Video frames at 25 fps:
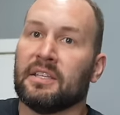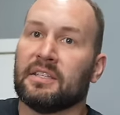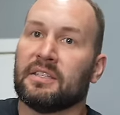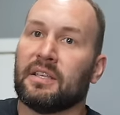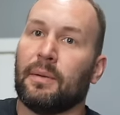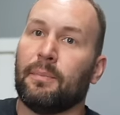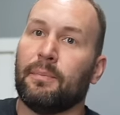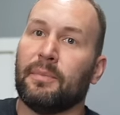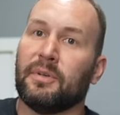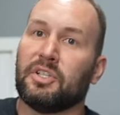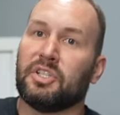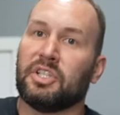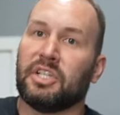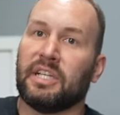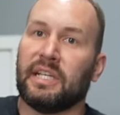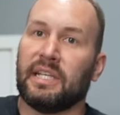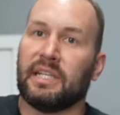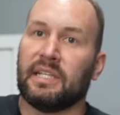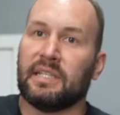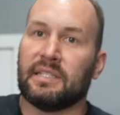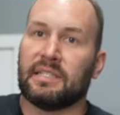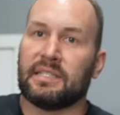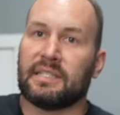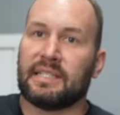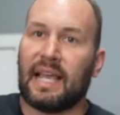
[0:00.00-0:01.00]
Some
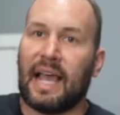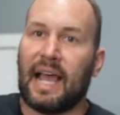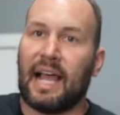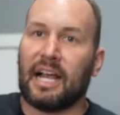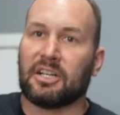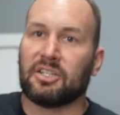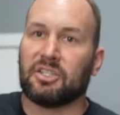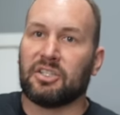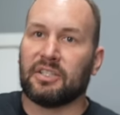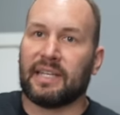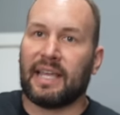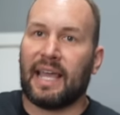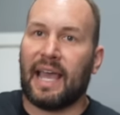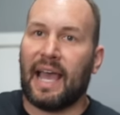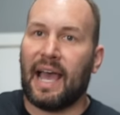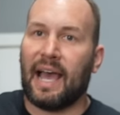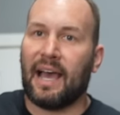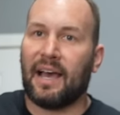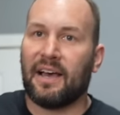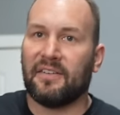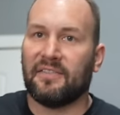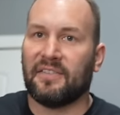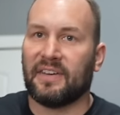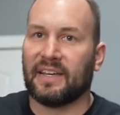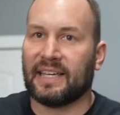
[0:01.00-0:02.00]
machines actually
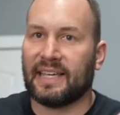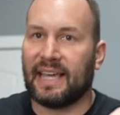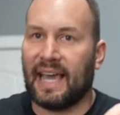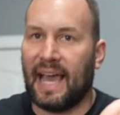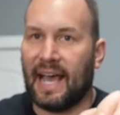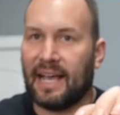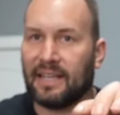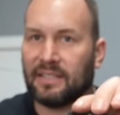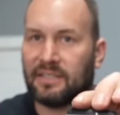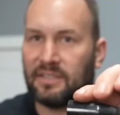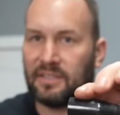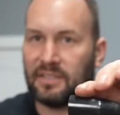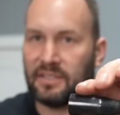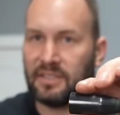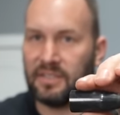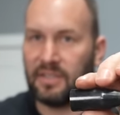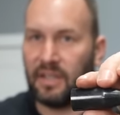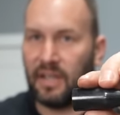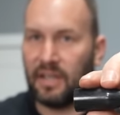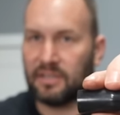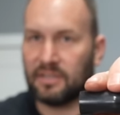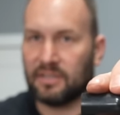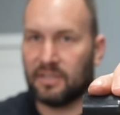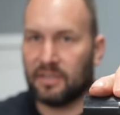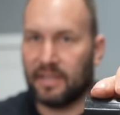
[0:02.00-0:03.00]
have a gasless
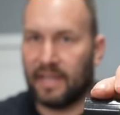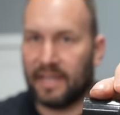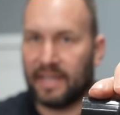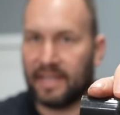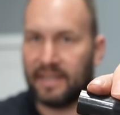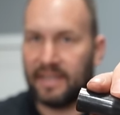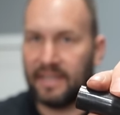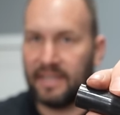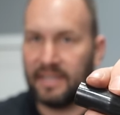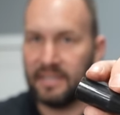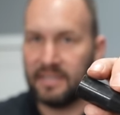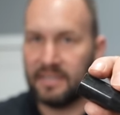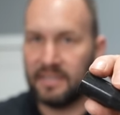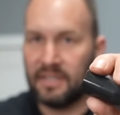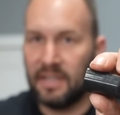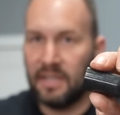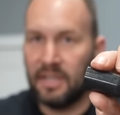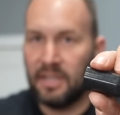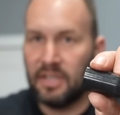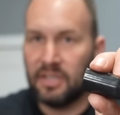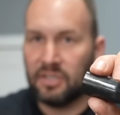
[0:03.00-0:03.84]
nozzle like this.